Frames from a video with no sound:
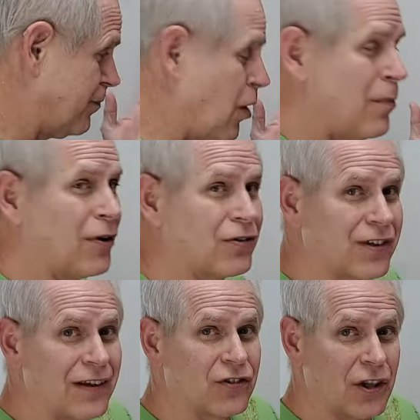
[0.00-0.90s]
almost
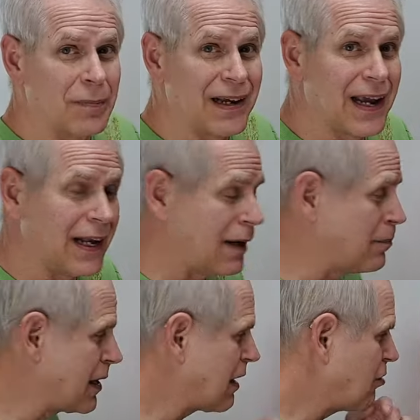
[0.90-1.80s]
since the
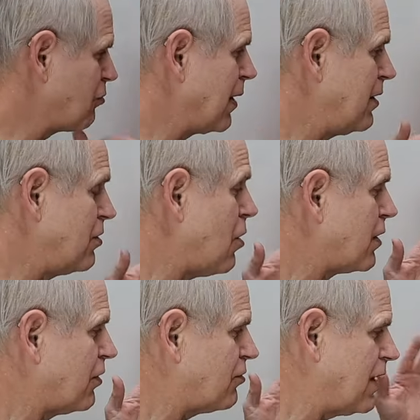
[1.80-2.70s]
beginning because we
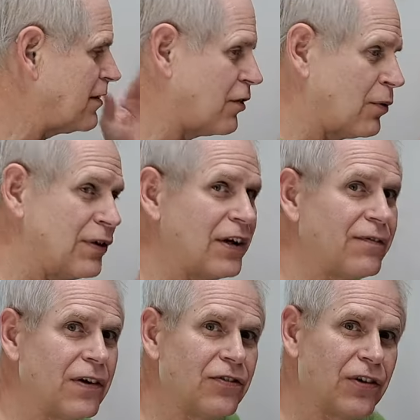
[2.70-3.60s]
noticed that there were
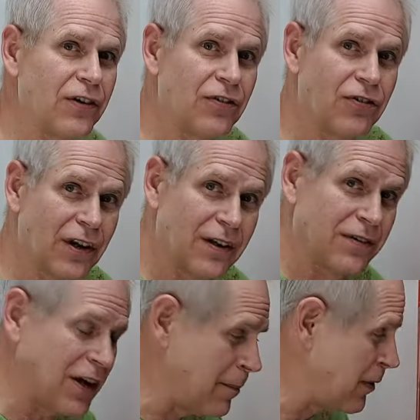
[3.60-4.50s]
differences in
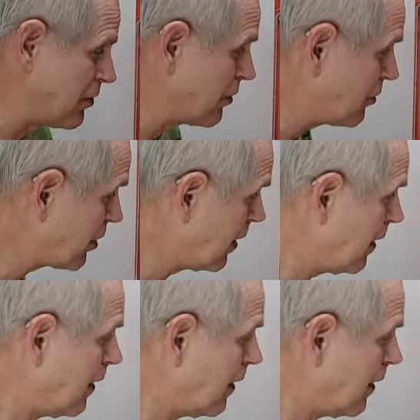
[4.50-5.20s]
temperatures.